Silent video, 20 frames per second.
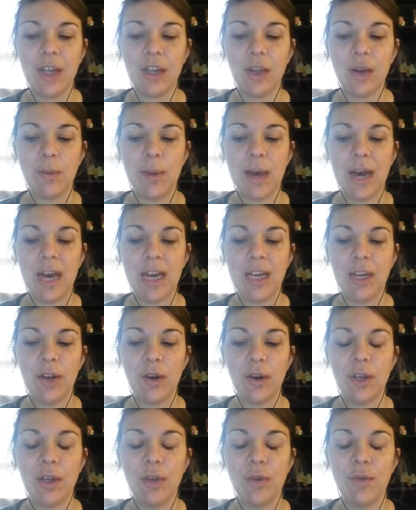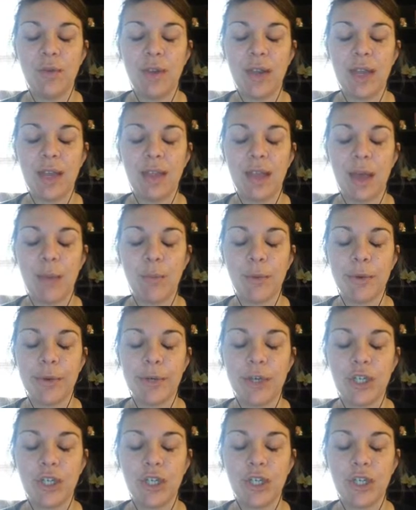in your body? Are you feeling that push?